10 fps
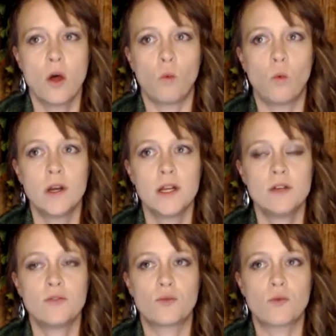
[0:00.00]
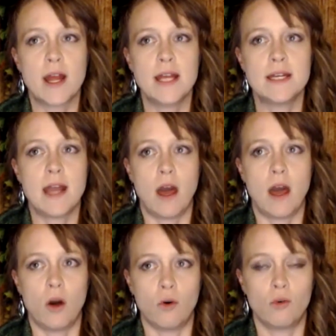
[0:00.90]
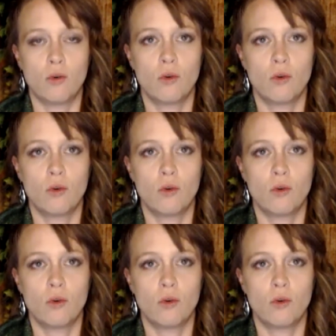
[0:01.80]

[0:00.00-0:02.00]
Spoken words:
what if right now